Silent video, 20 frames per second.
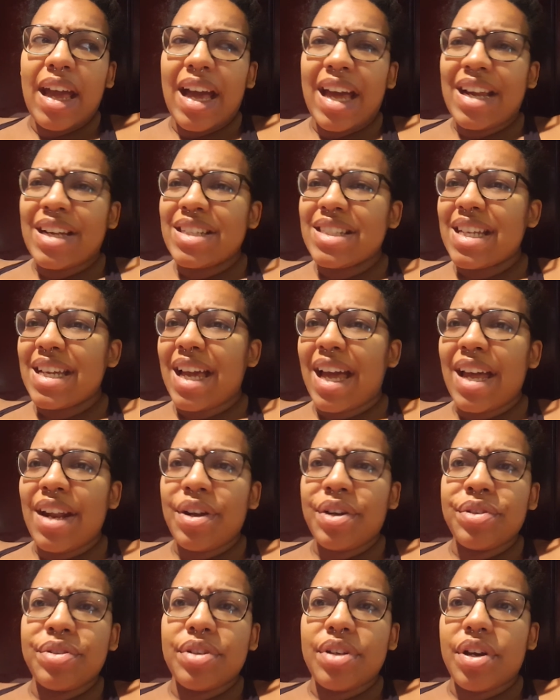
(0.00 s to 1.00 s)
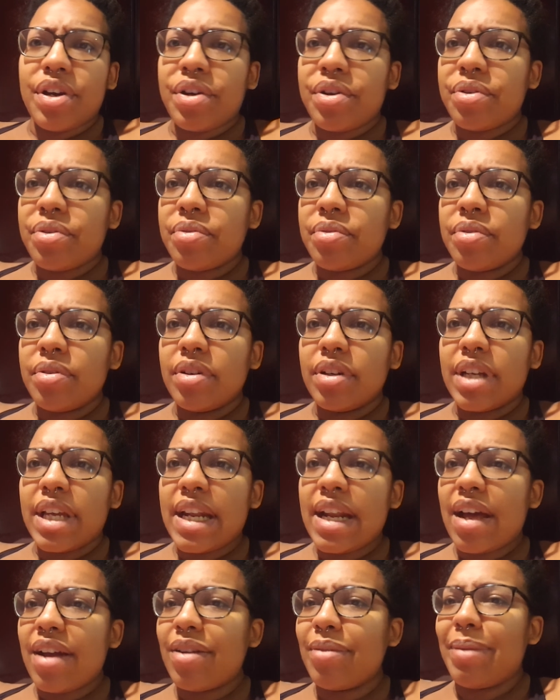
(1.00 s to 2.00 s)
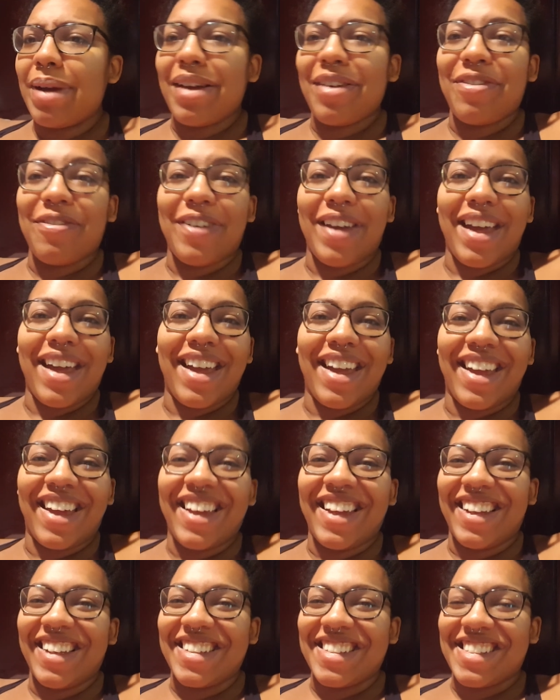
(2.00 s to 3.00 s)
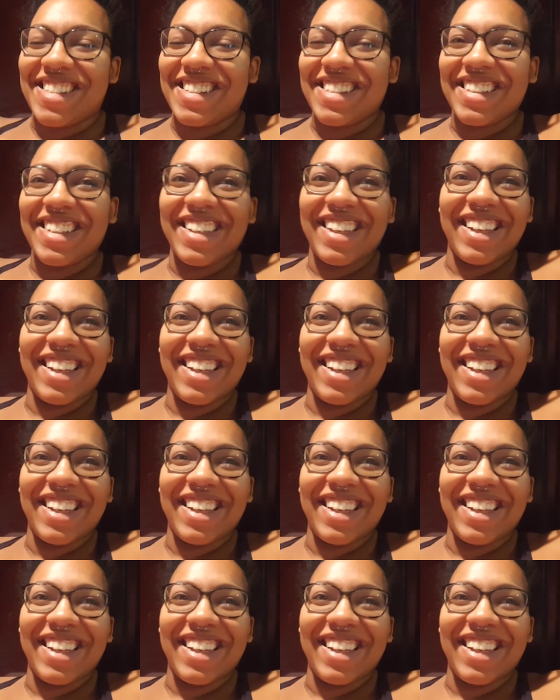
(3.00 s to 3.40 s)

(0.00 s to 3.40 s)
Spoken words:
And I was like, I don't know. Get out of my face.